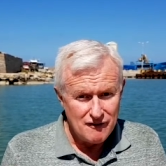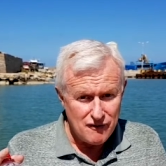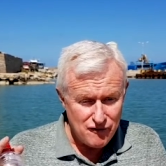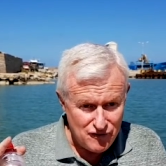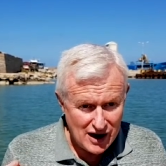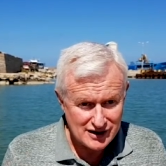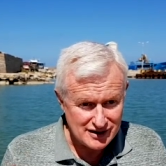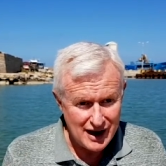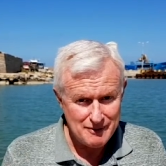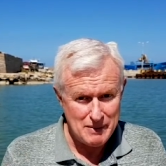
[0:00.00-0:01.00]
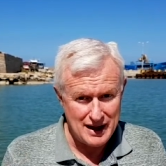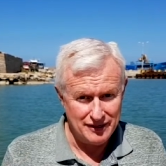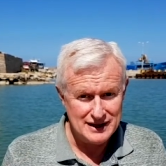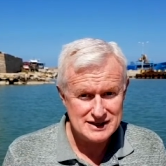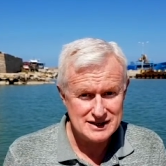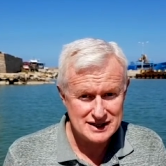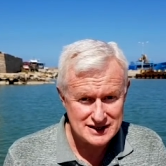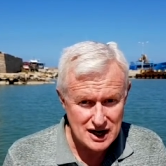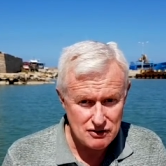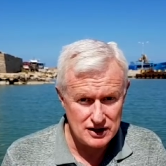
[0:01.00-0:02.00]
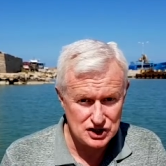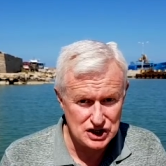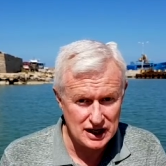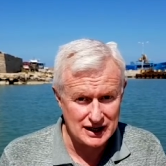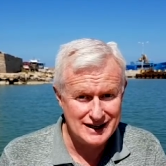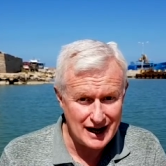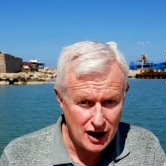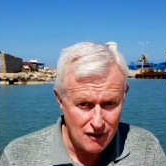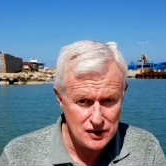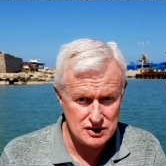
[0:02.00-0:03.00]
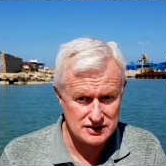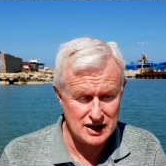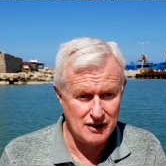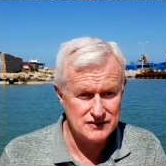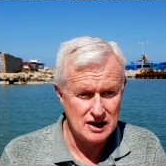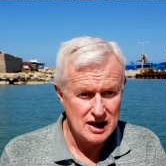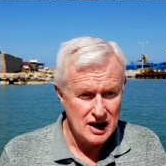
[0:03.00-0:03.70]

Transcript: for fuck's sake, man, this is serious shit. Get over yourselves.